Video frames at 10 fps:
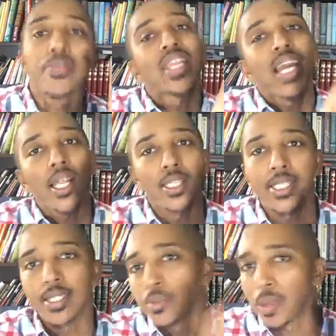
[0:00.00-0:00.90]
theology
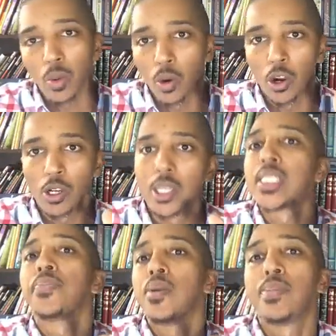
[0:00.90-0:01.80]
is a big word that
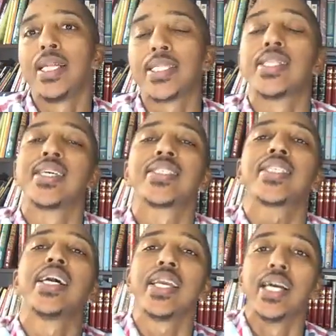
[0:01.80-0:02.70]
simply means the
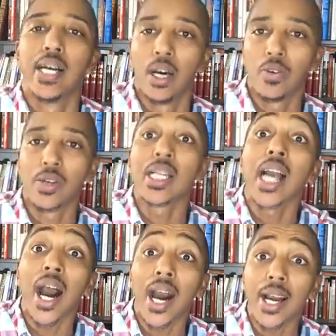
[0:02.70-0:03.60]
study of
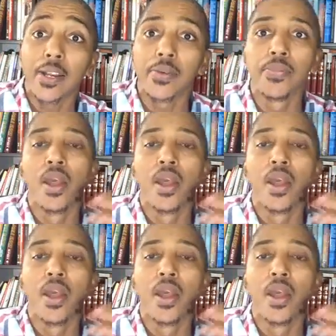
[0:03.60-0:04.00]
God.